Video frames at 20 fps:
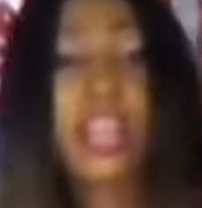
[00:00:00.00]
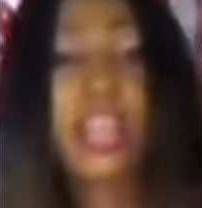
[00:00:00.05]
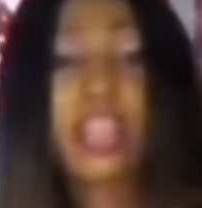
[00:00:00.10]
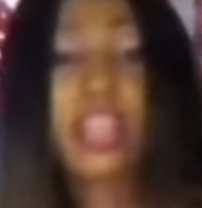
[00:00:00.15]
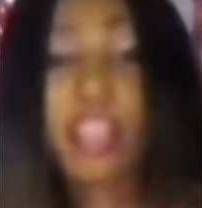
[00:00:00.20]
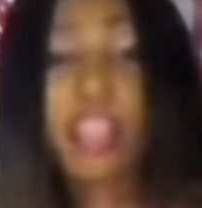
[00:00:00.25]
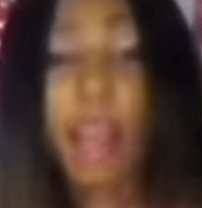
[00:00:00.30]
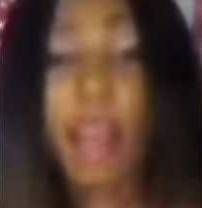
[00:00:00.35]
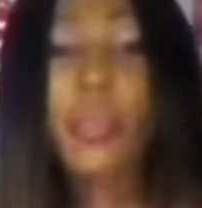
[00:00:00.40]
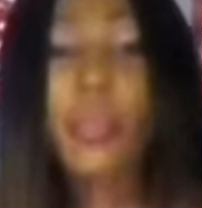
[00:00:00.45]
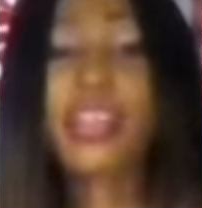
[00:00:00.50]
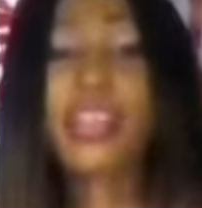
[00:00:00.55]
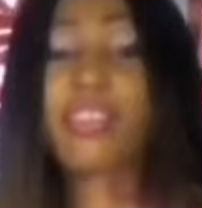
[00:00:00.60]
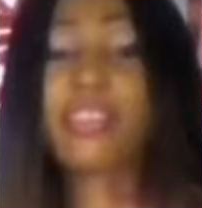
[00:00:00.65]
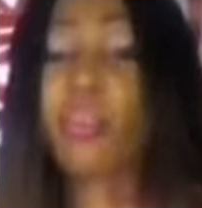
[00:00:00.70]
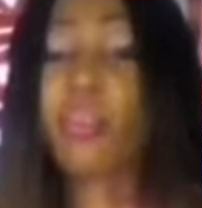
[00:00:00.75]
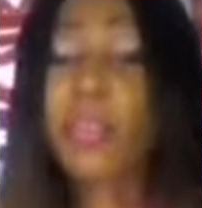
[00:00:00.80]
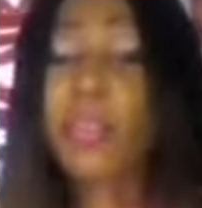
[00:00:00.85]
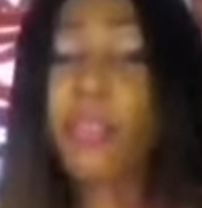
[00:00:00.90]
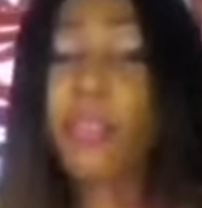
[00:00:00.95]
That means there's
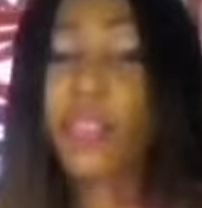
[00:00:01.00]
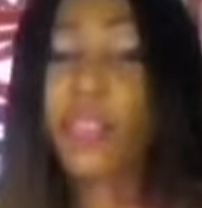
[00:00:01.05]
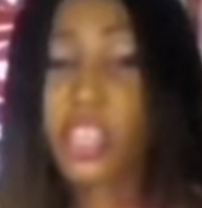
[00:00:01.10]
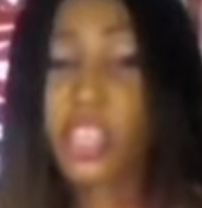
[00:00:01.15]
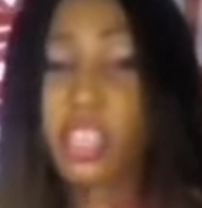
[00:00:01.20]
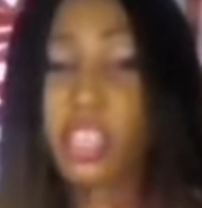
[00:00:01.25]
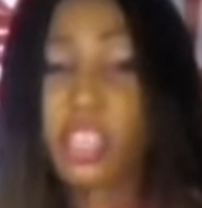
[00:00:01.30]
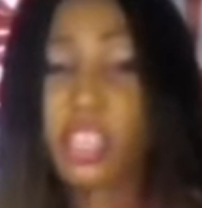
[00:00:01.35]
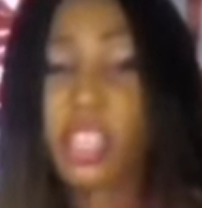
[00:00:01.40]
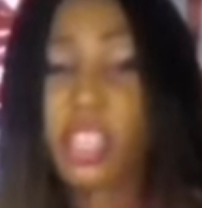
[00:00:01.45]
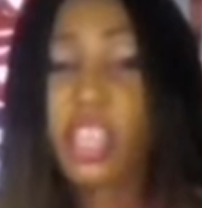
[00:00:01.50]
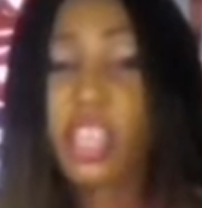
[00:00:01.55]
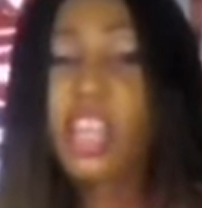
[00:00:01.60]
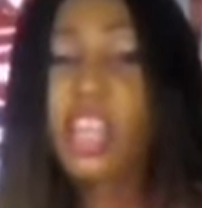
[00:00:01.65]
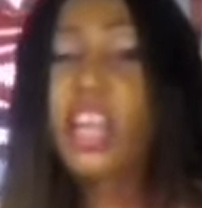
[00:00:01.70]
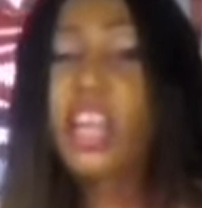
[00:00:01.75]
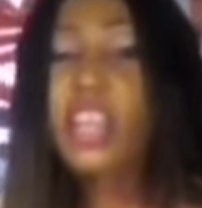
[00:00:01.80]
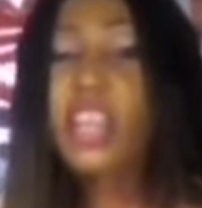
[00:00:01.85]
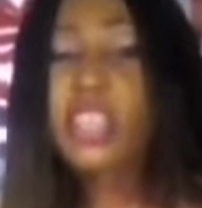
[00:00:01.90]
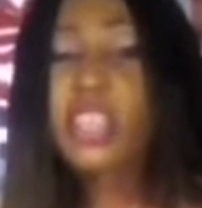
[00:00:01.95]
something fishing.
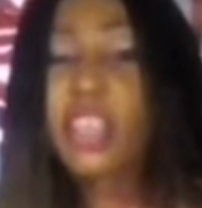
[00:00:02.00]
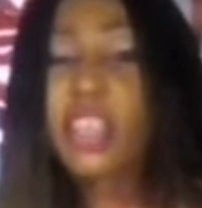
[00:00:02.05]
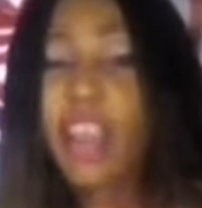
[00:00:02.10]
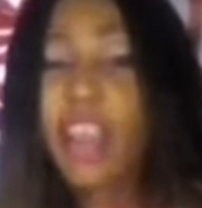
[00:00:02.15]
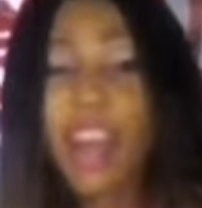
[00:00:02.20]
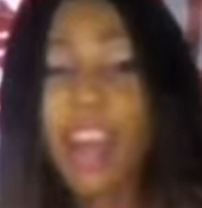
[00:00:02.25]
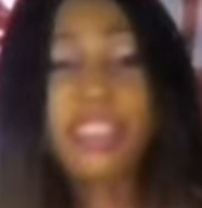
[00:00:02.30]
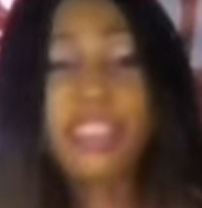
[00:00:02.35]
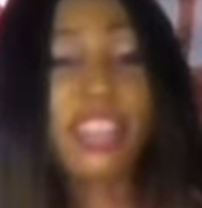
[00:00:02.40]
She has